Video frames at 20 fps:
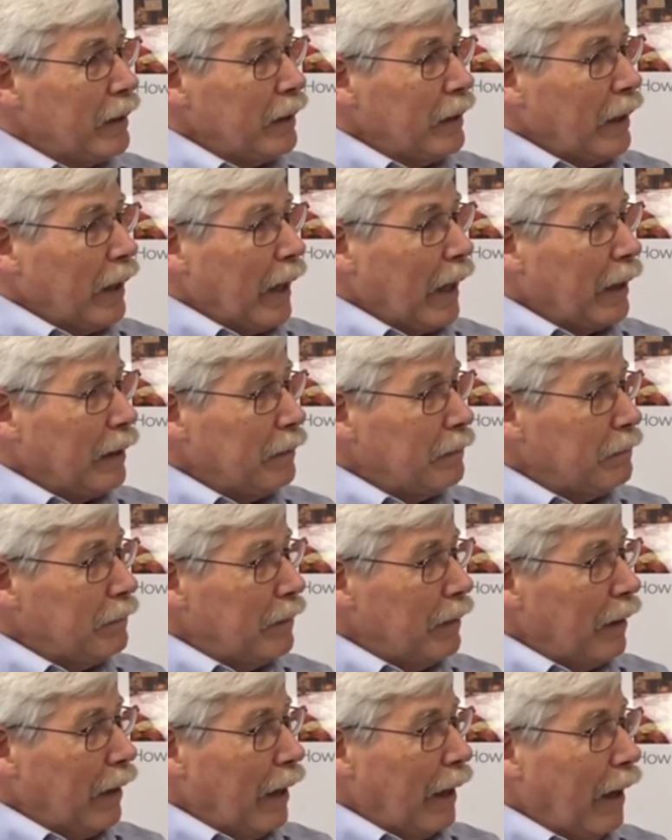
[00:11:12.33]
And
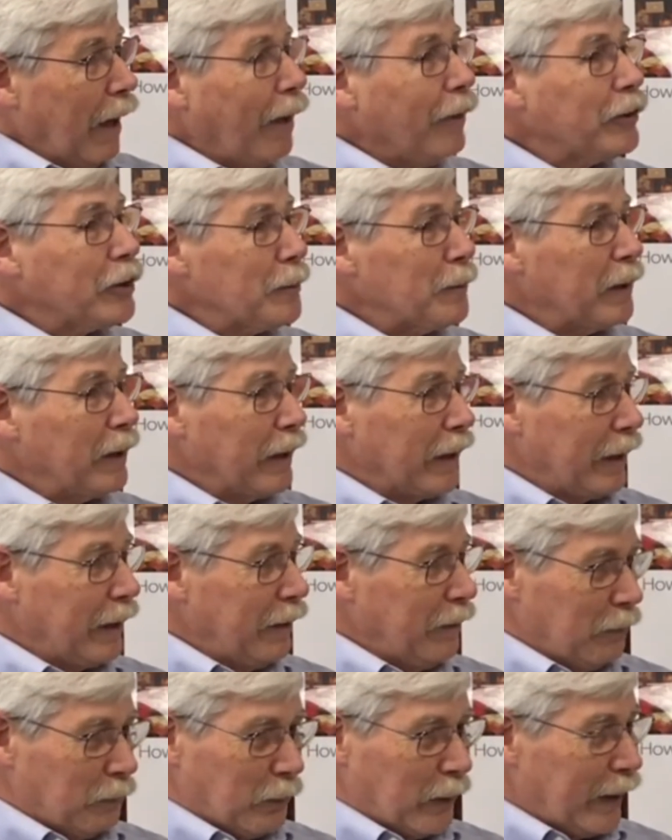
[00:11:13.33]

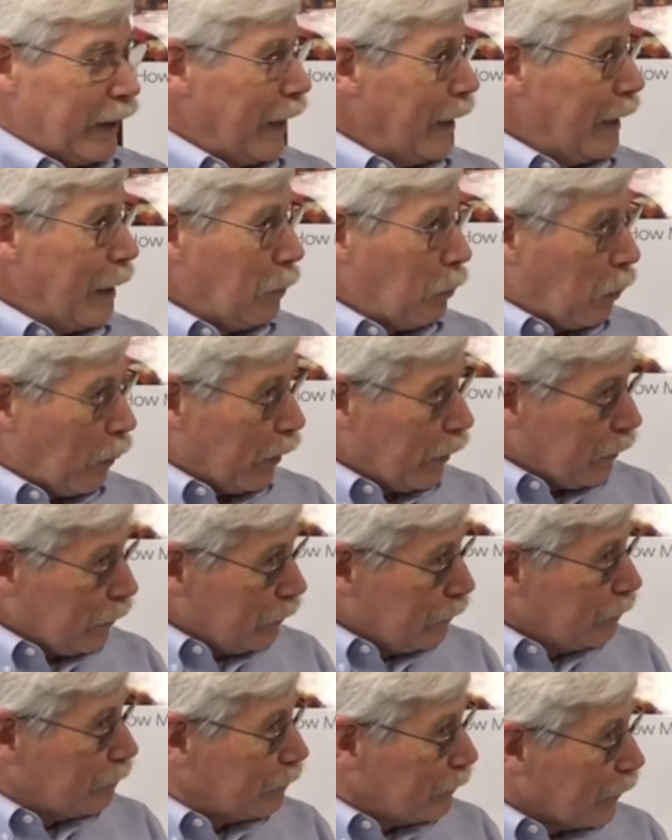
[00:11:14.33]
ultimately, we'd end up with
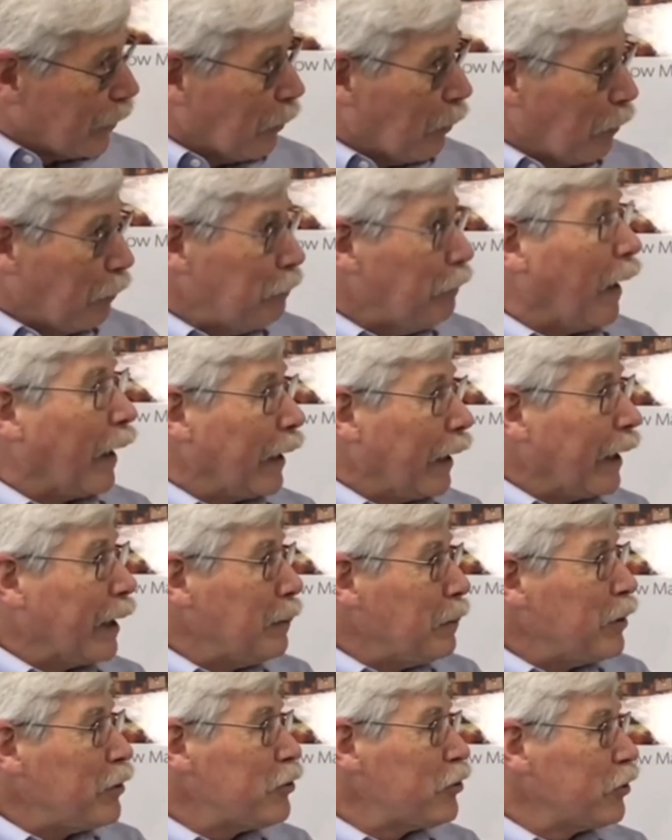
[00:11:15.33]
a final
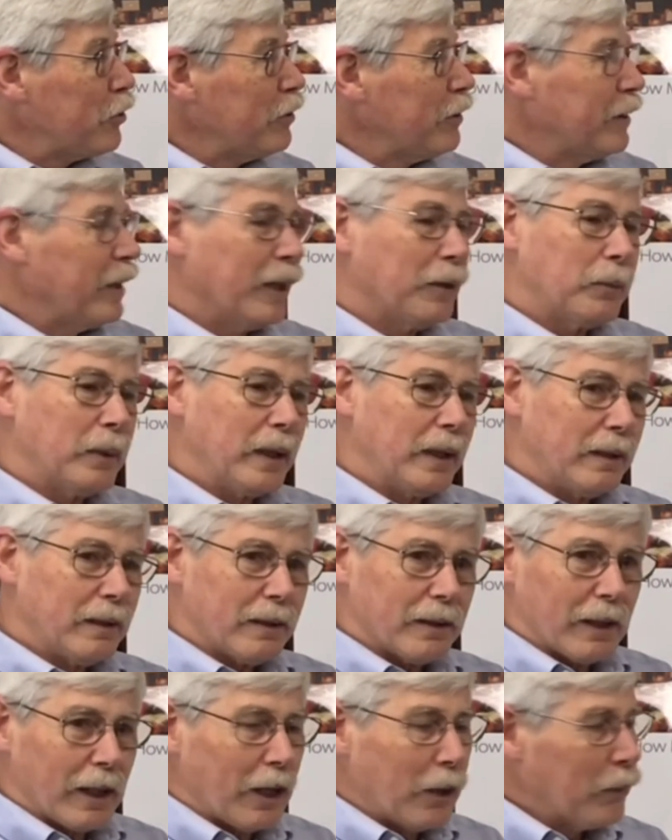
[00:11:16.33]
image, and we'd
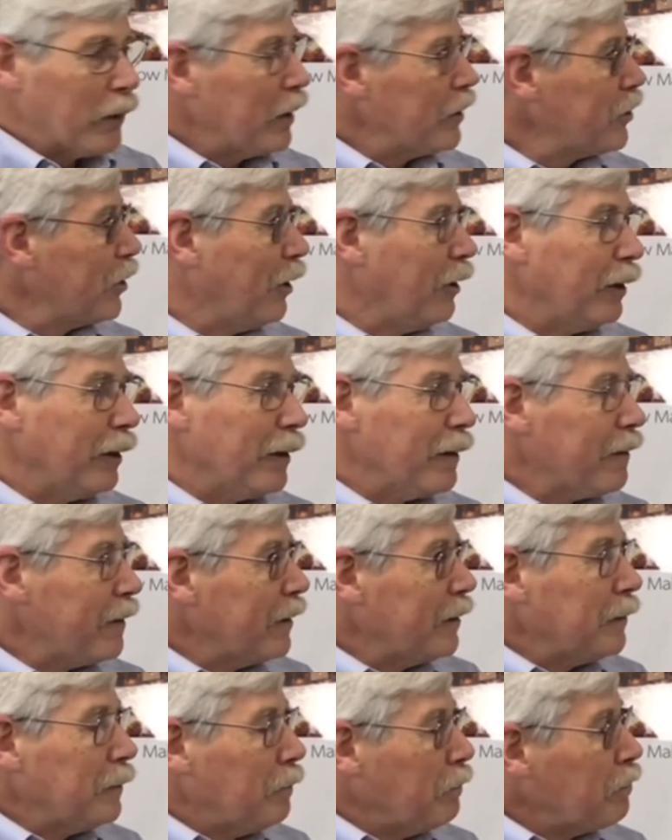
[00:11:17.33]
clone it to all of
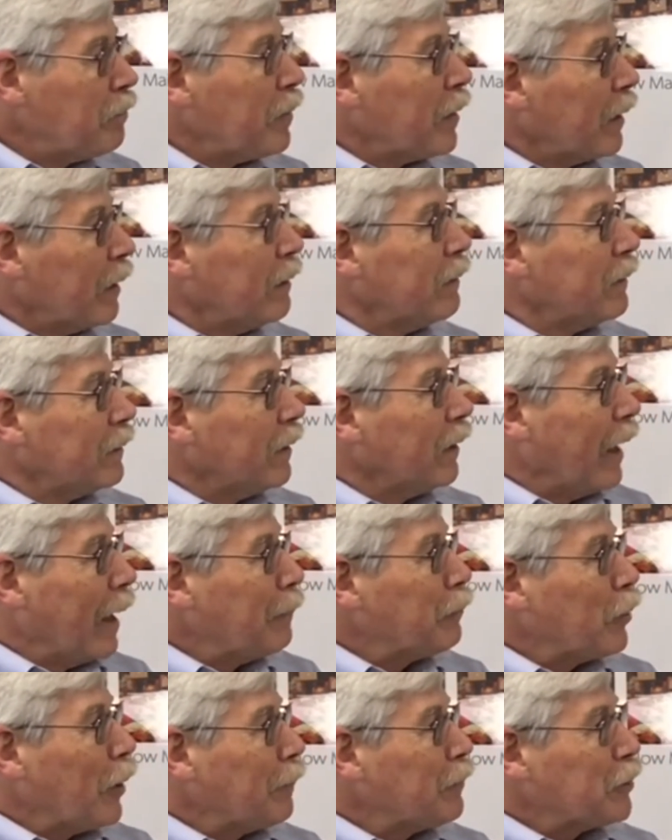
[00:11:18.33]
the
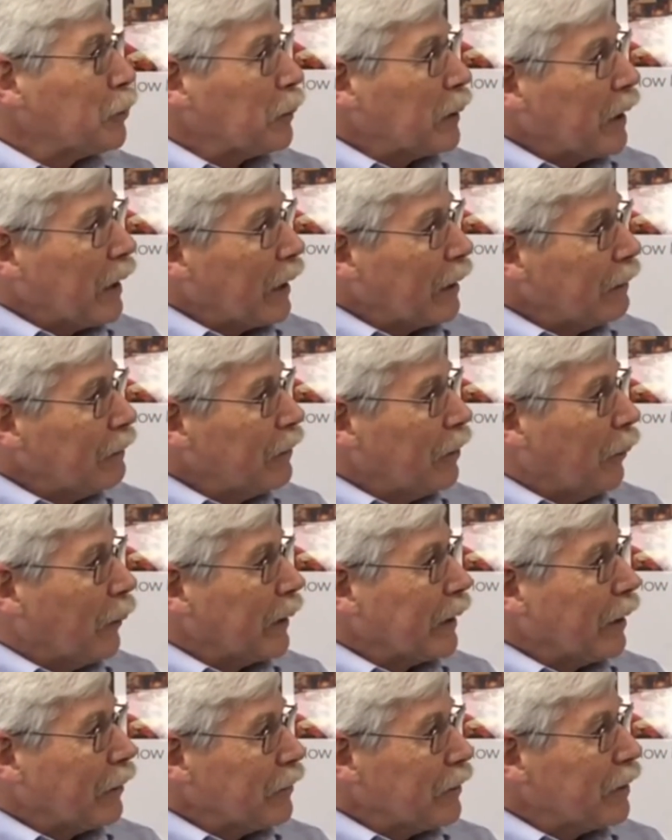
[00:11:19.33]
laptops that we had
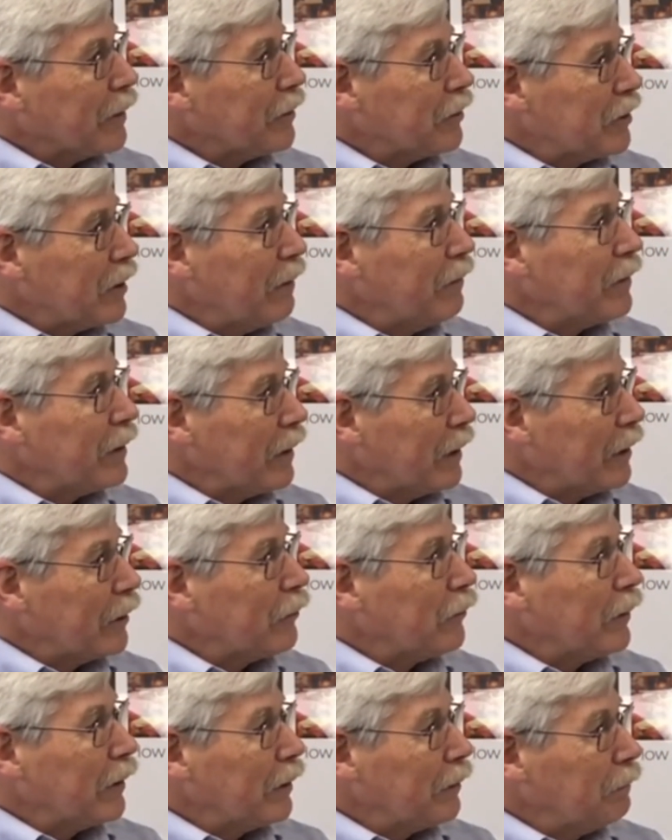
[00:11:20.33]
going out to the 7th and 8th
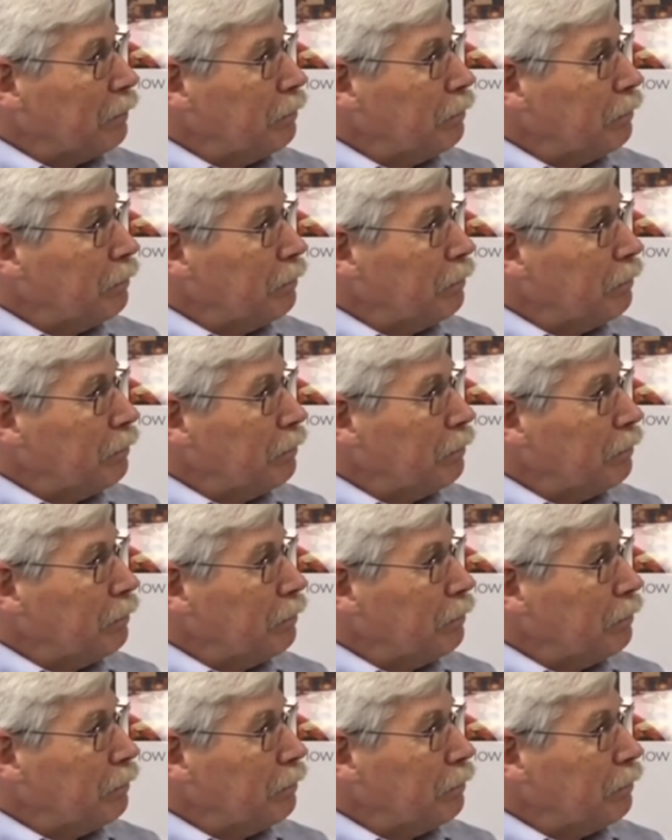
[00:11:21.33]
grade